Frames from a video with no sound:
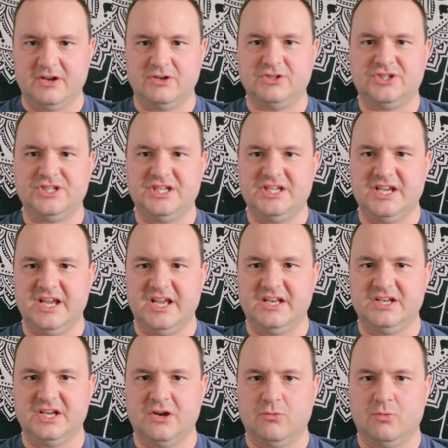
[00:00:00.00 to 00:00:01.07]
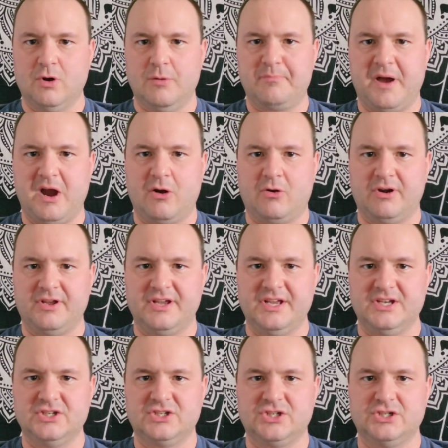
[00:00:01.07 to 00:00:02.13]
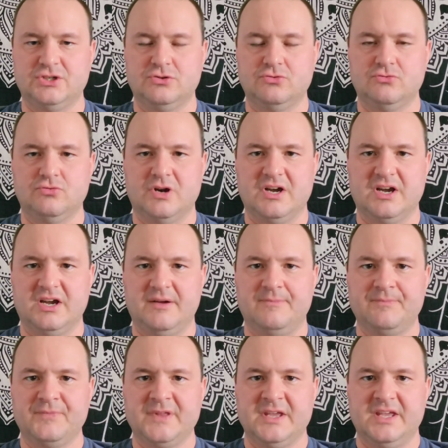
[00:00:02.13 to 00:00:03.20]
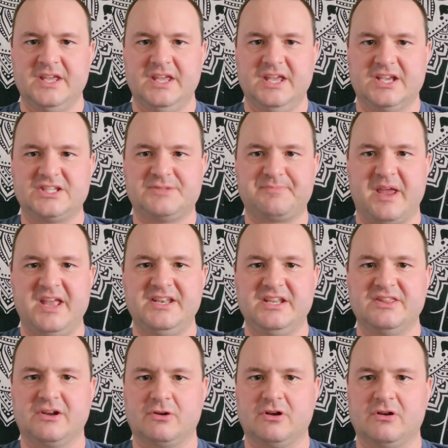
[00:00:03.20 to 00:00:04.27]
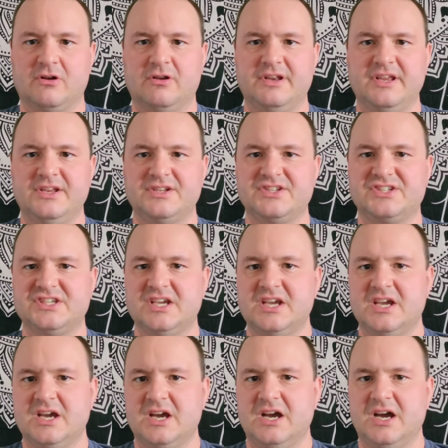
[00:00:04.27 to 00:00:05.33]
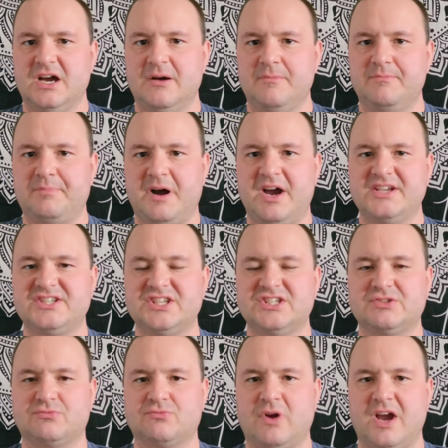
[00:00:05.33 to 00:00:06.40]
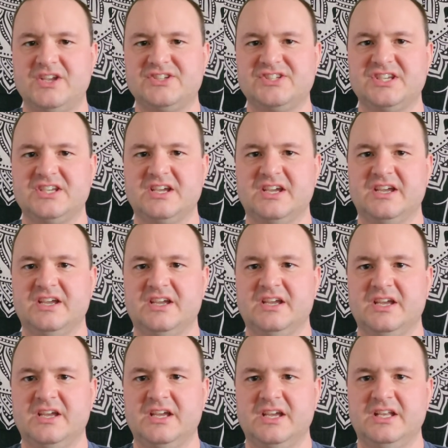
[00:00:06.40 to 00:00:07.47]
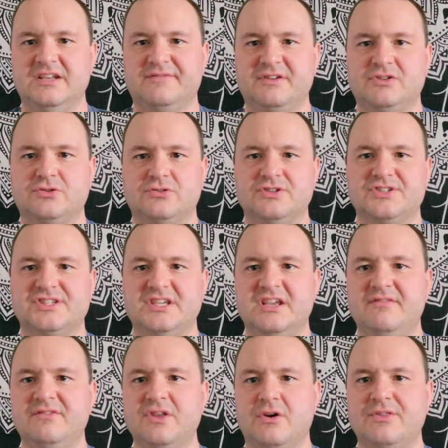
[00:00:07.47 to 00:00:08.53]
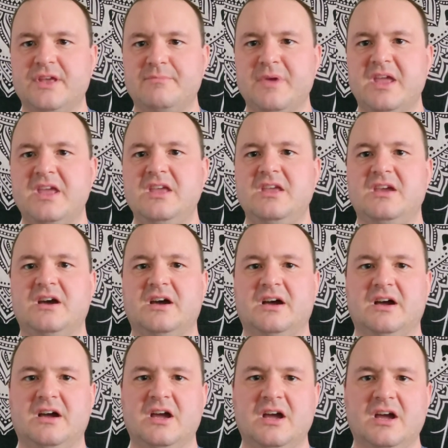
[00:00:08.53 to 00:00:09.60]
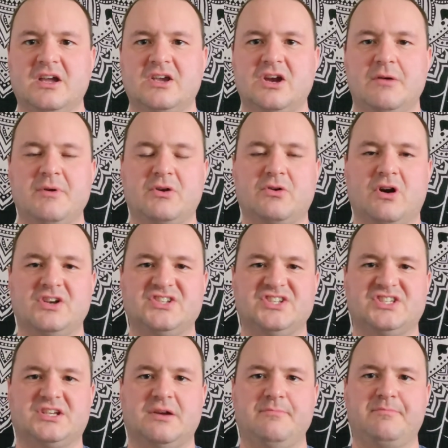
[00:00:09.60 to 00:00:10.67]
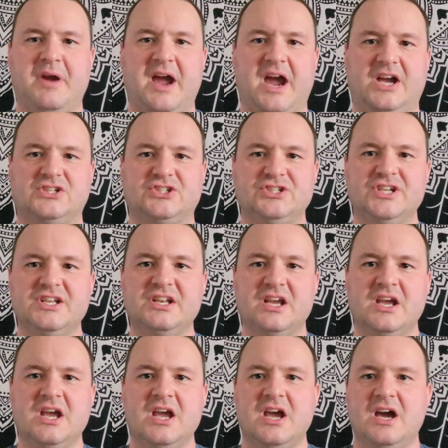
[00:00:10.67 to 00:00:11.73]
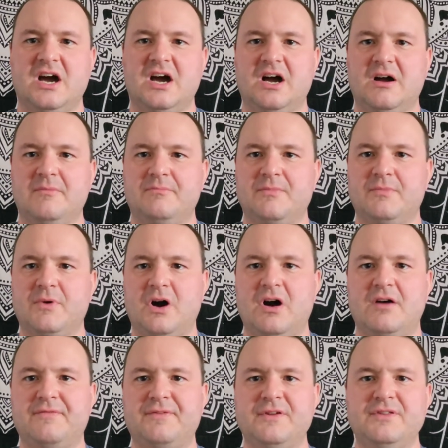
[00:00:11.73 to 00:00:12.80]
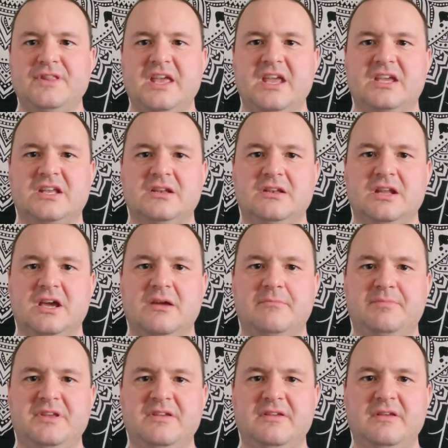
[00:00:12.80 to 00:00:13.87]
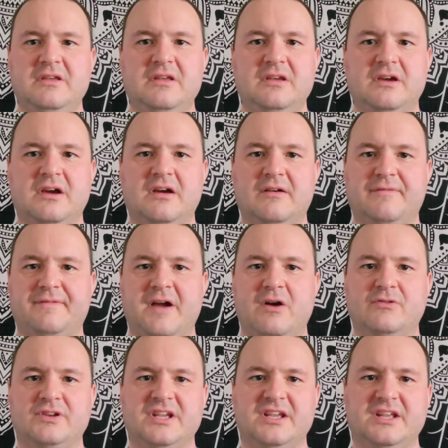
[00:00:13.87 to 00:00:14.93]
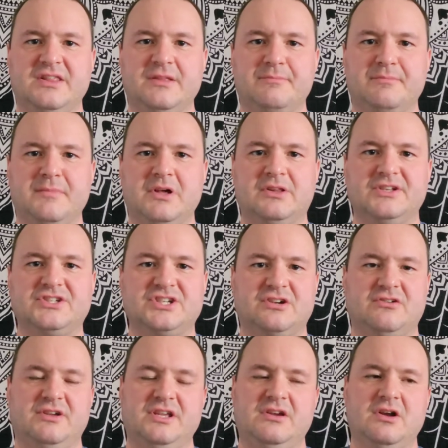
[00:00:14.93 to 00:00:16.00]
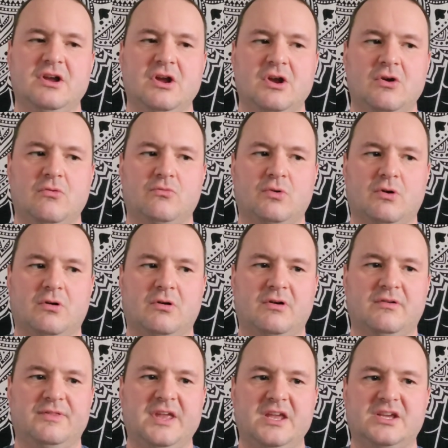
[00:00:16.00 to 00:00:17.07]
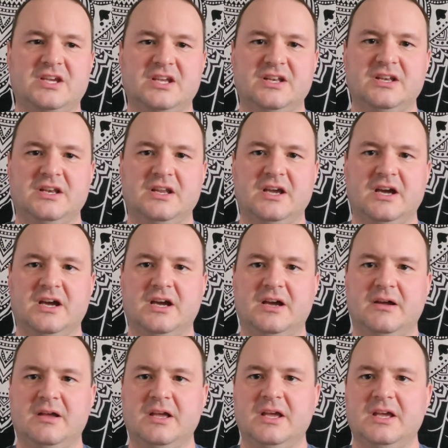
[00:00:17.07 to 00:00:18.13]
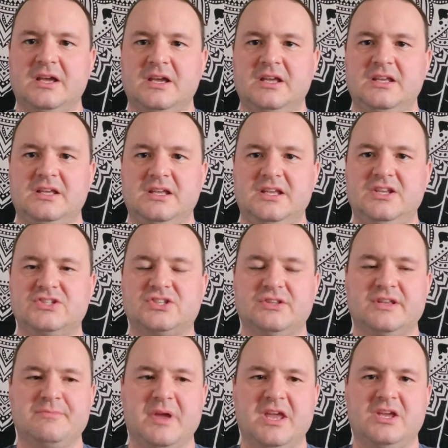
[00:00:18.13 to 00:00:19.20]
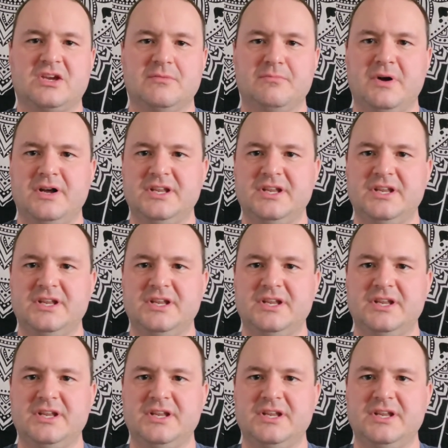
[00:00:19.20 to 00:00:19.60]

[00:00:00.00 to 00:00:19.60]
energy and uh, willpower into uh, expanding their earnings. Um, Pisces rising uh, individuals, even though they may uh, come across as compassionate, um, often they can uh, be found in the military where they can easily make